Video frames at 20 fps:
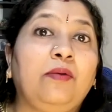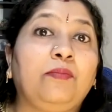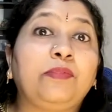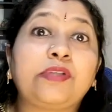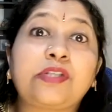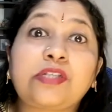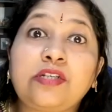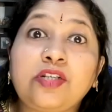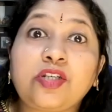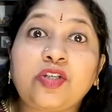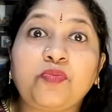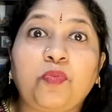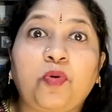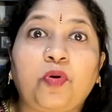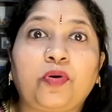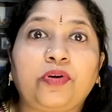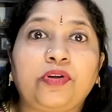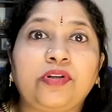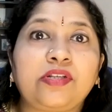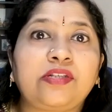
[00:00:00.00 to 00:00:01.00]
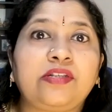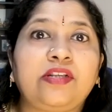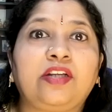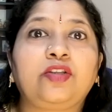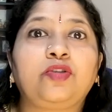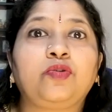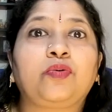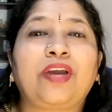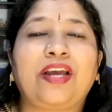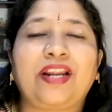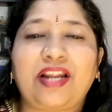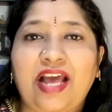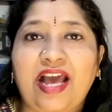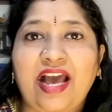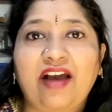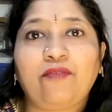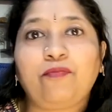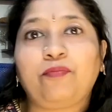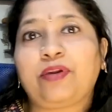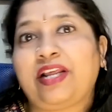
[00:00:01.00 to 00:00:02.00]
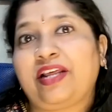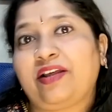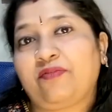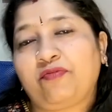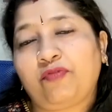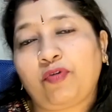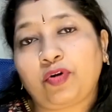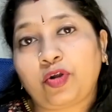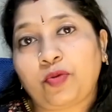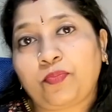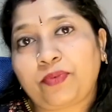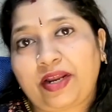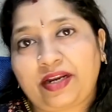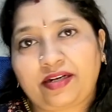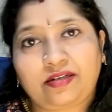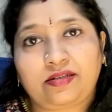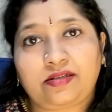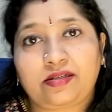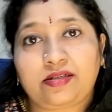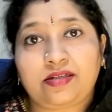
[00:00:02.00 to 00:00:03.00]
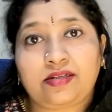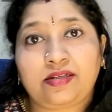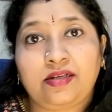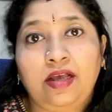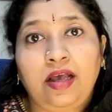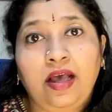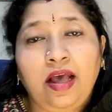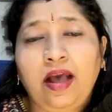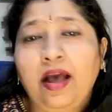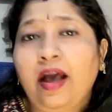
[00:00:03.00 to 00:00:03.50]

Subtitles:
business models that you can have for your practice.